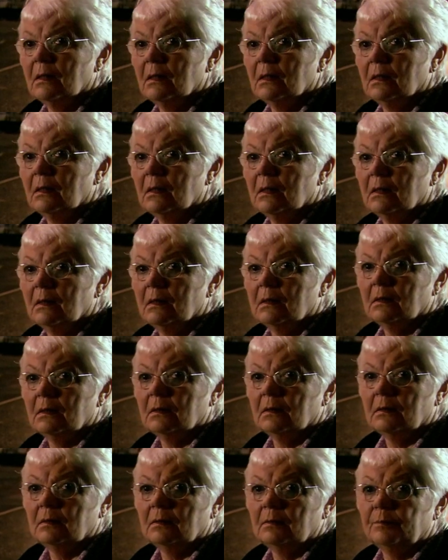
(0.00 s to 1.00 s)
go and
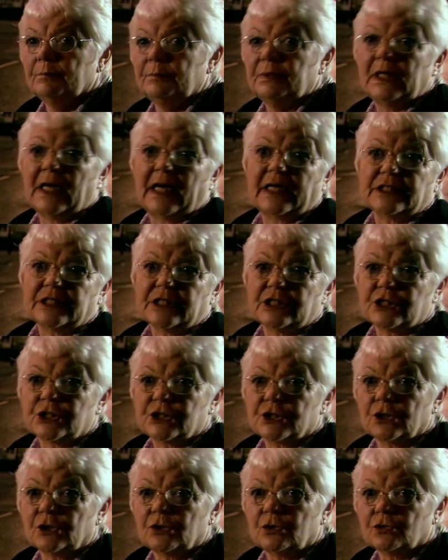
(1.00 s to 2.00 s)
slay your brother. Bloody
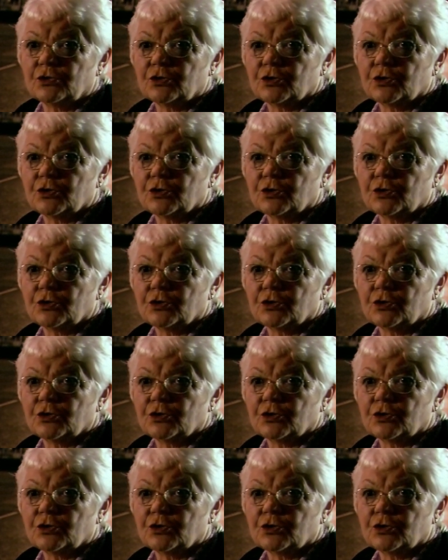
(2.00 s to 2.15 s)
chalk